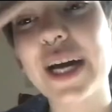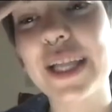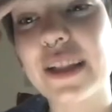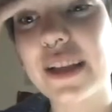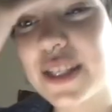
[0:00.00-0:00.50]
And
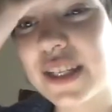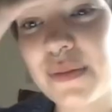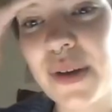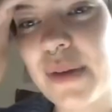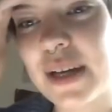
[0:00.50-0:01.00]
then Lindsay sent
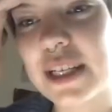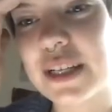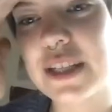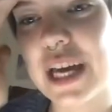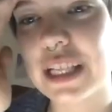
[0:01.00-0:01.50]
me a
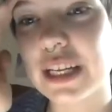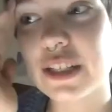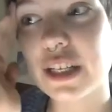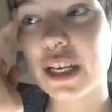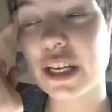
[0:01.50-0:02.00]
message saying that
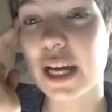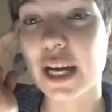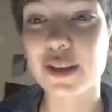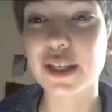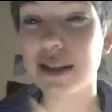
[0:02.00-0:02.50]
she's
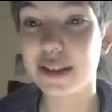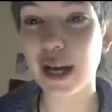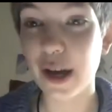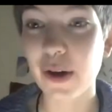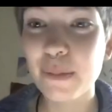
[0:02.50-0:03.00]
actually going to
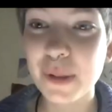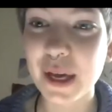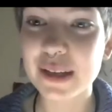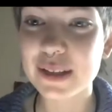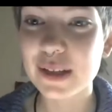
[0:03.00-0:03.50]
stay at her
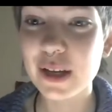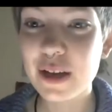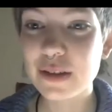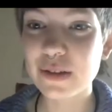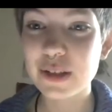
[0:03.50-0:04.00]
place,
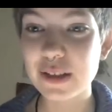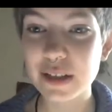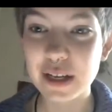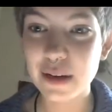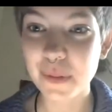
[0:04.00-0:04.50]
so she doesn't
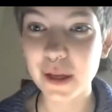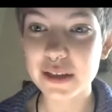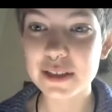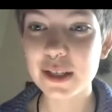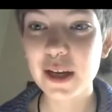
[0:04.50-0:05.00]
need a
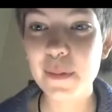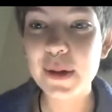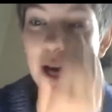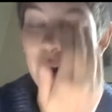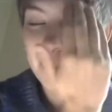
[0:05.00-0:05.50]
place.
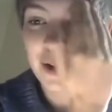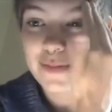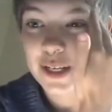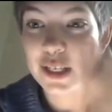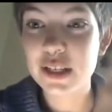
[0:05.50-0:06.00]
But now I'm on a
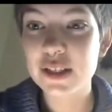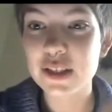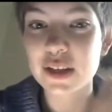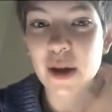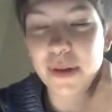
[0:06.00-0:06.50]
mission
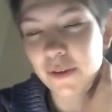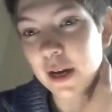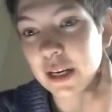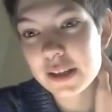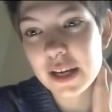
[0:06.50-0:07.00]
to not pay
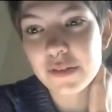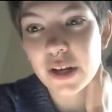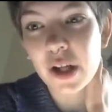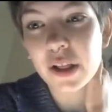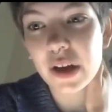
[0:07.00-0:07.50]
rent because I have a
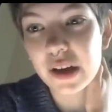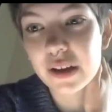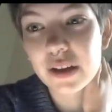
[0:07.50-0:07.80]
dollar.